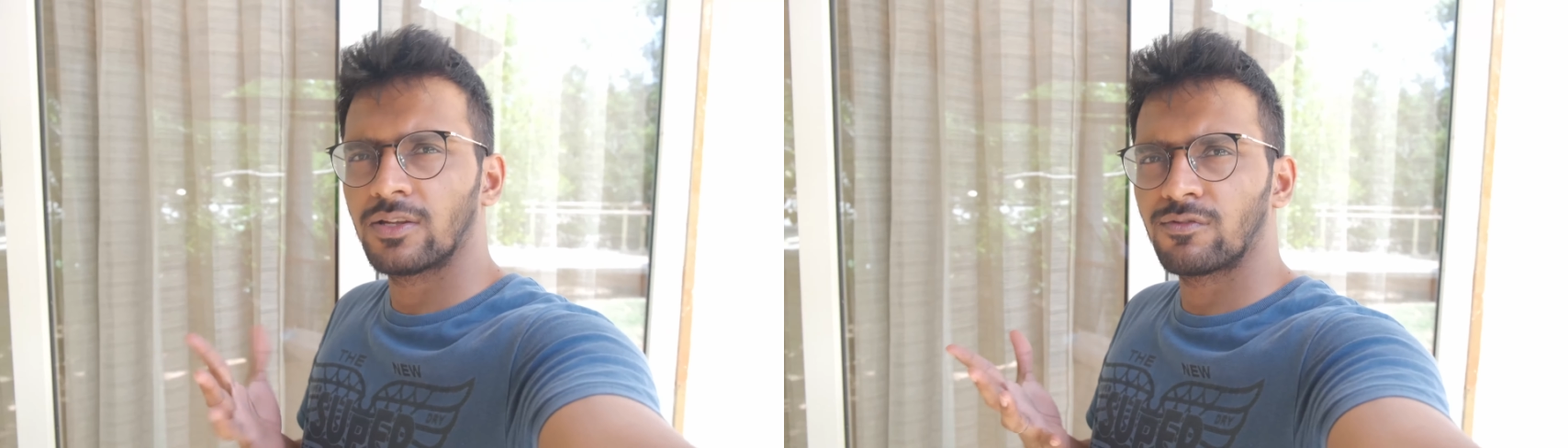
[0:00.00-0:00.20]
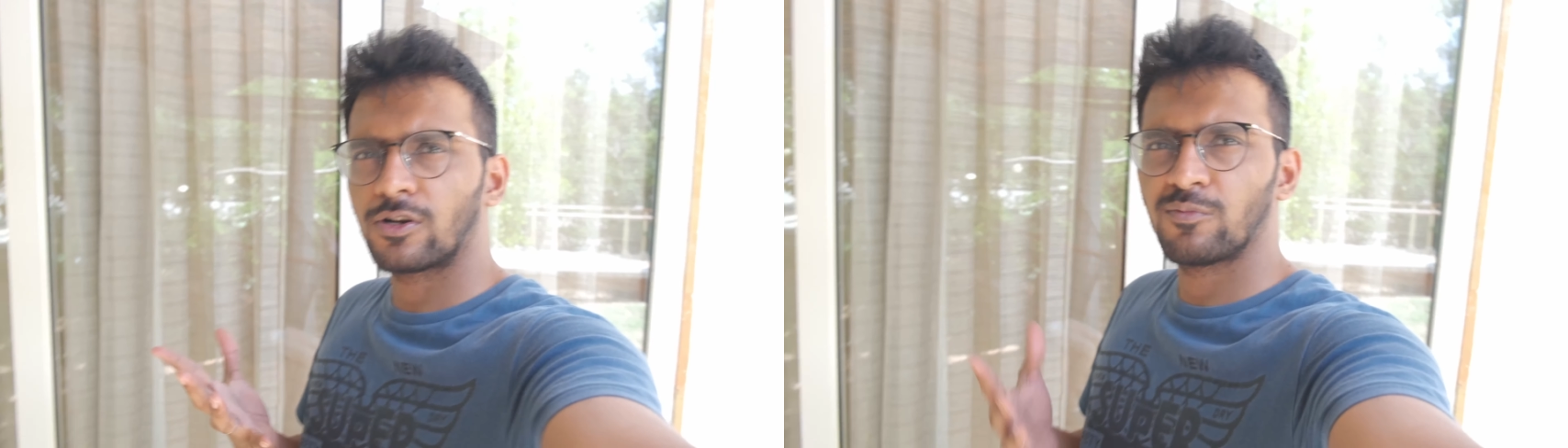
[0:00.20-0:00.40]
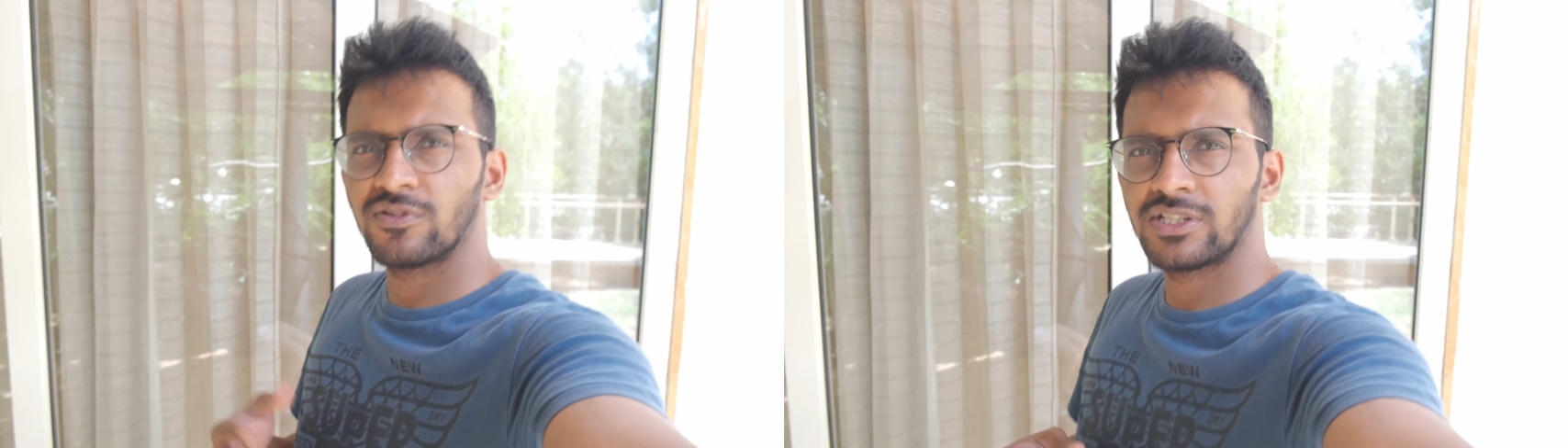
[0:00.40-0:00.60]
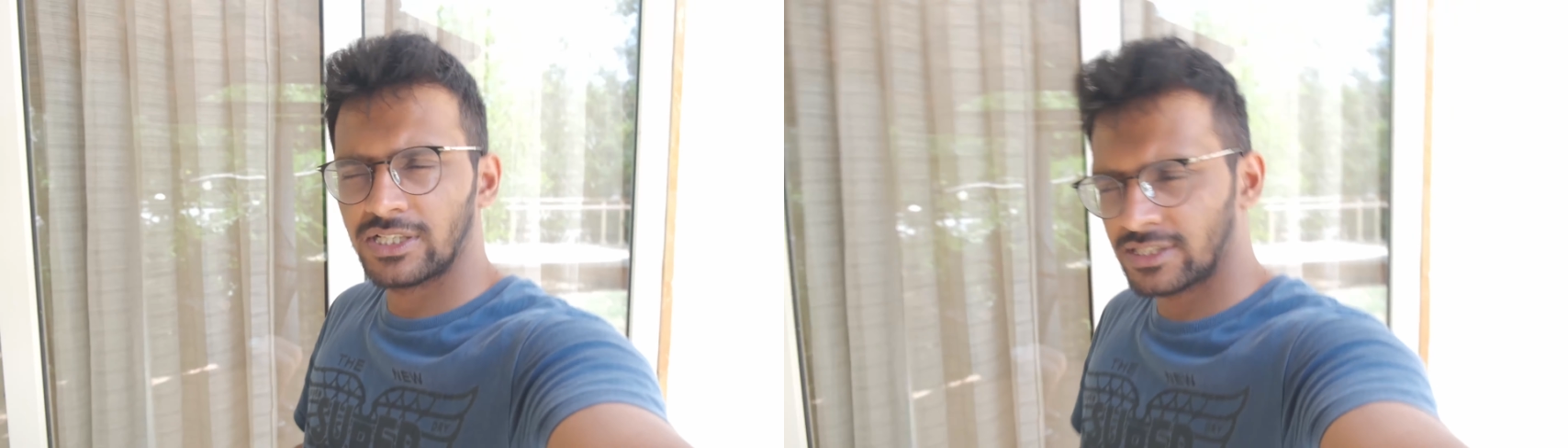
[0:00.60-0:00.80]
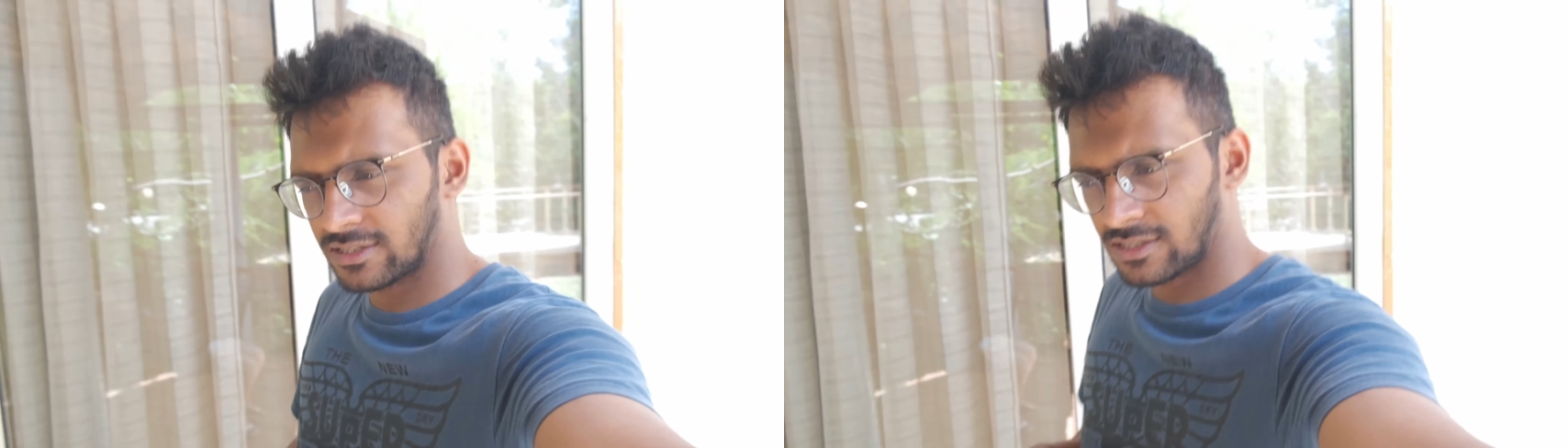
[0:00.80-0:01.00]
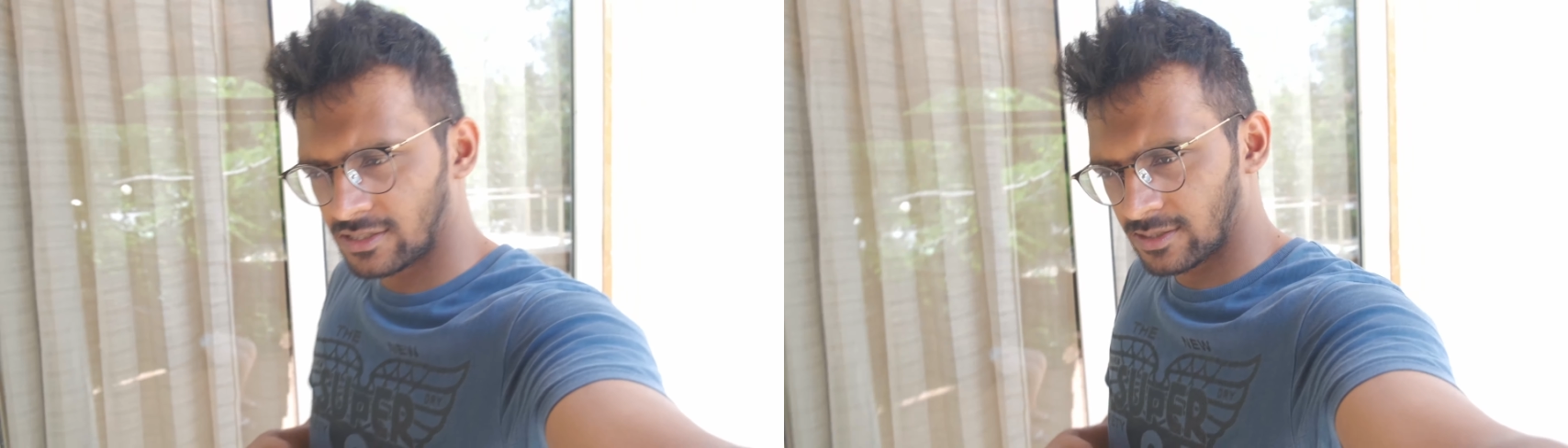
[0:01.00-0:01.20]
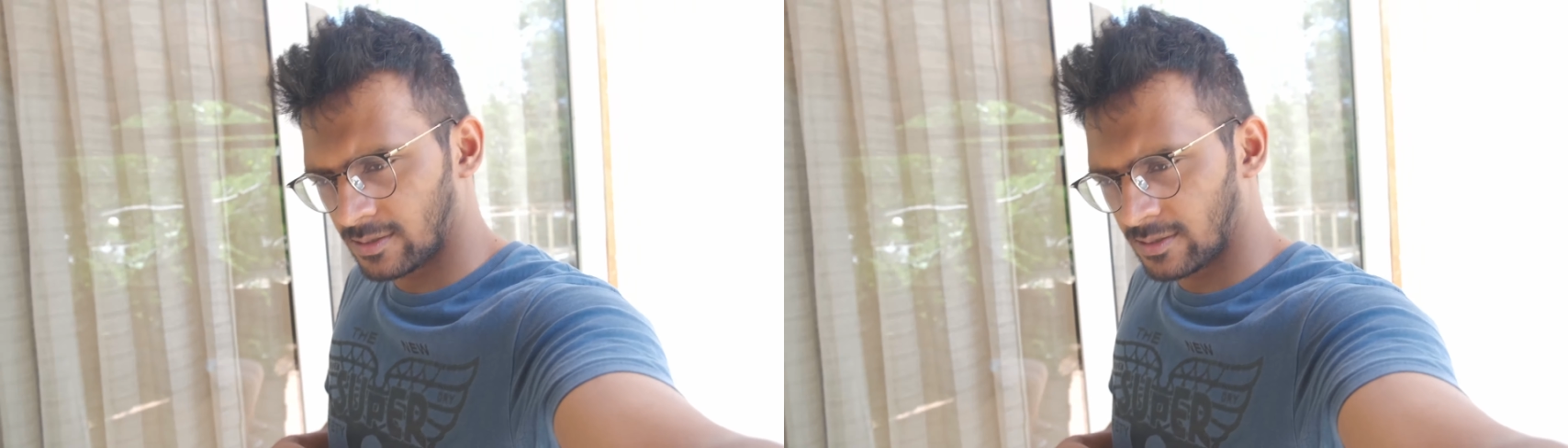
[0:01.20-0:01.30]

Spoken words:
for obvious reasons.